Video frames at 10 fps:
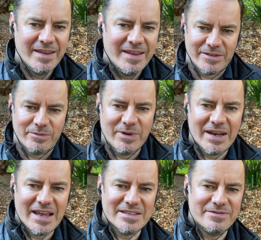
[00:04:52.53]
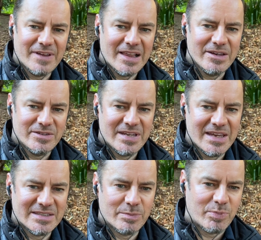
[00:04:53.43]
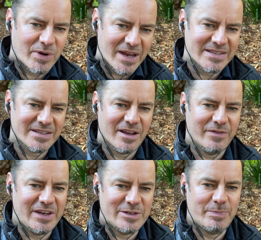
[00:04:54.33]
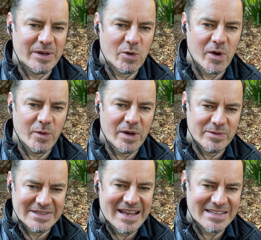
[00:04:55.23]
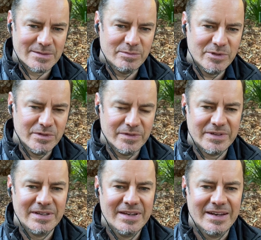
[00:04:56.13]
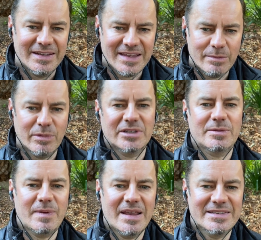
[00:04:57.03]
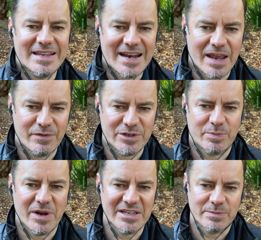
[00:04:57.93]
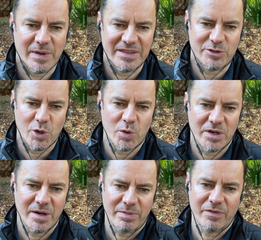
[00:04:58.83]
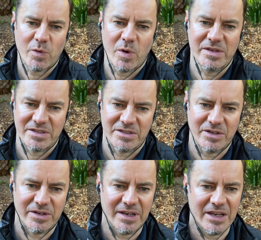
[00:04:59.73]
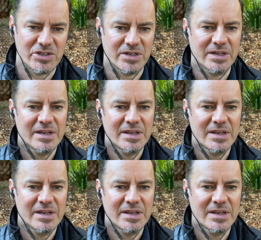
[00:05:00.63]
the realized value takes the price of each Bitcoin when it was last moved, and it then multiplies that average price by the total number of coins in circulation.